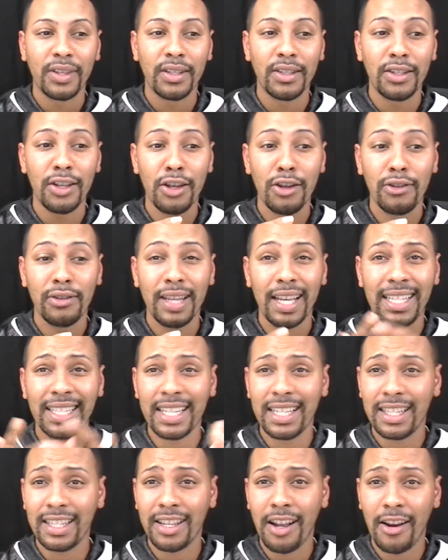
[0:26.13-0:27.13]
So let's
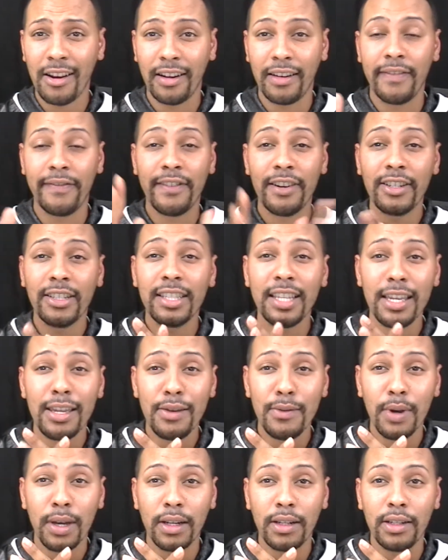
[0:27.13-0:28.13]
get started. First thing
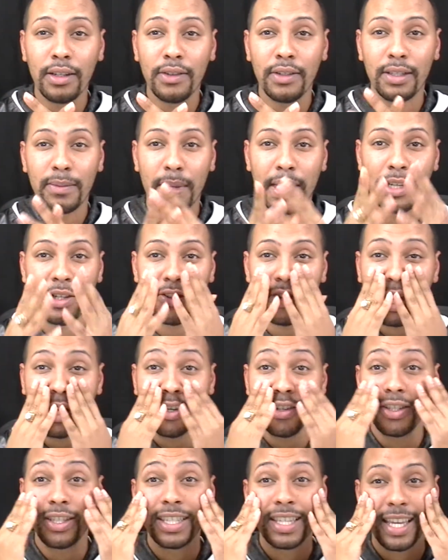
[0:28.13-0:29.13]
you want to do is make sure that
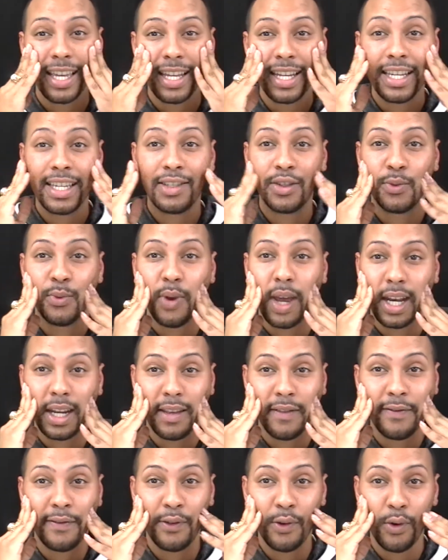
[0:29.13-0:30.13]
your skin is
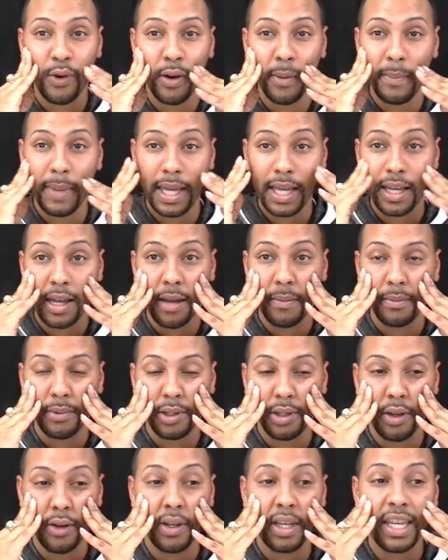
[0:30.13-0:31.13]
ready for makeup.
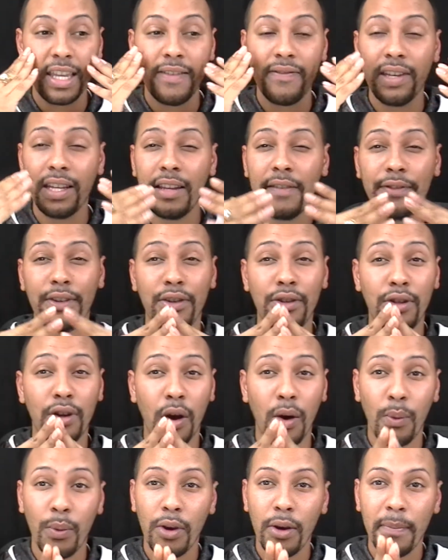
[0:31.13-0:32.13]
So even if you
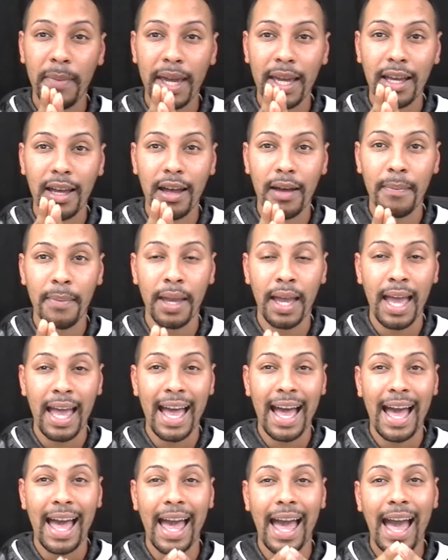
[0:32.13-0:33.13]
don't wear makeup,
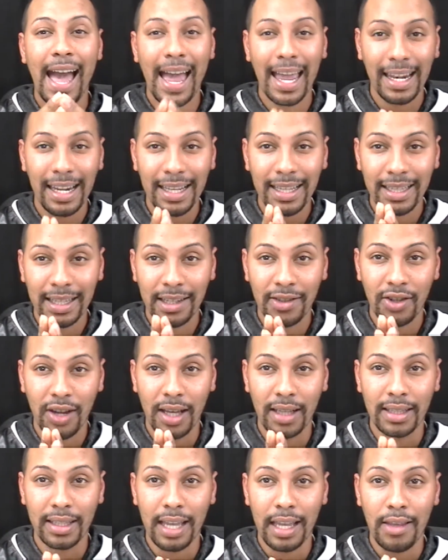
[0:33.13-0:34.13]
I highly
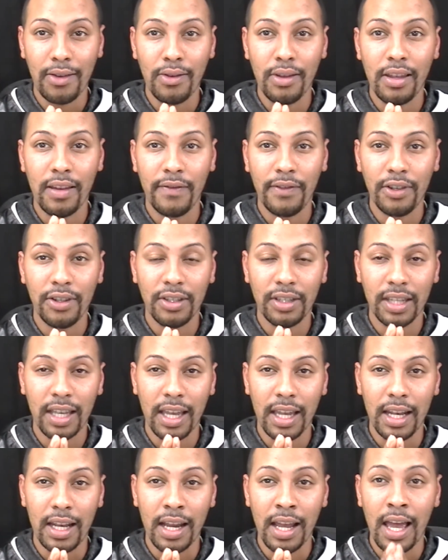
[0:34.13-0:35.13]
suggest that you give your
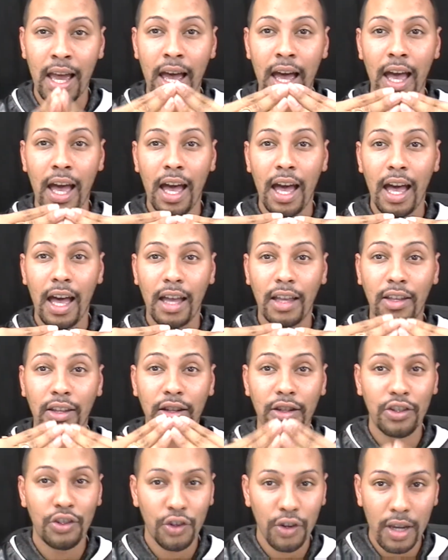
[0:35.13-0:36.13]
skin a
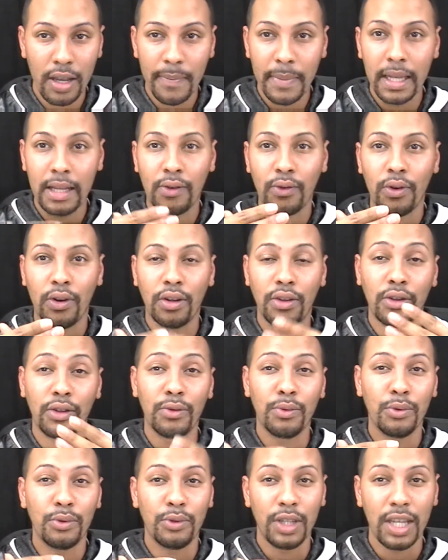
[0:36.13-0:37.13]
good treatment or a
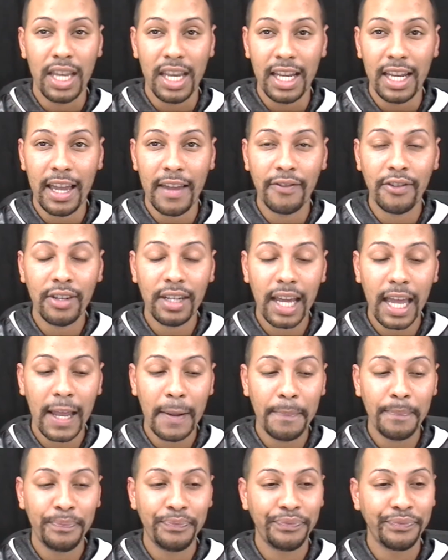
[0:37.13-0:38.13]
good routine every
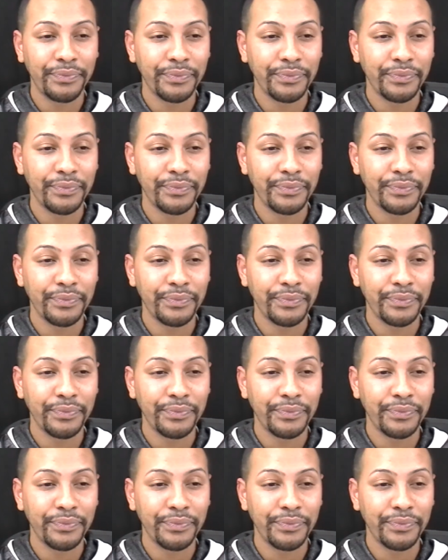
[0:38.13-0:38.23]
day.